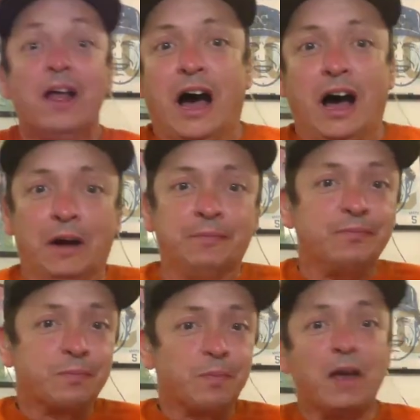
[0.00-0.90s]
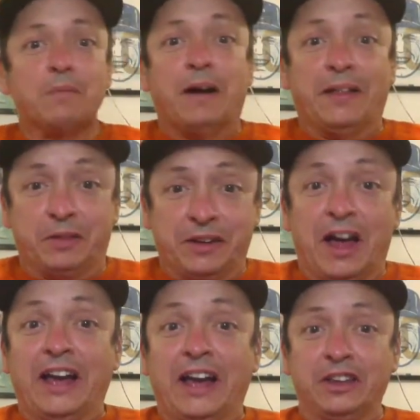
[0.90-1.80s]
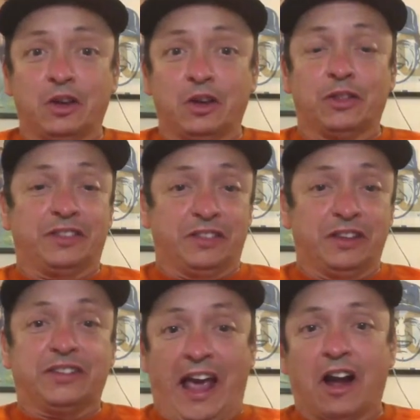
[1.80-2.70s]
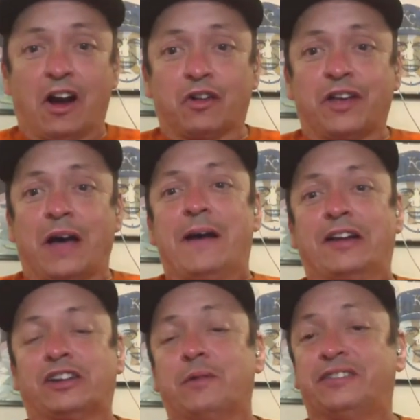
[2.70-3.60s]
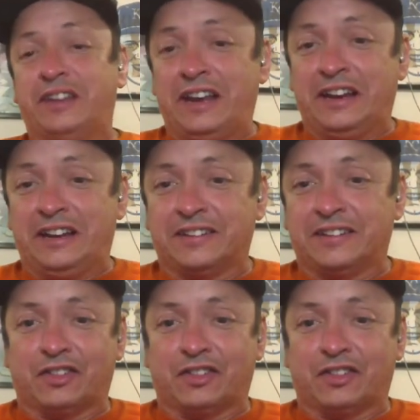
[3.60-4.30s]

Um, but the night that this airs, I'm actually seeing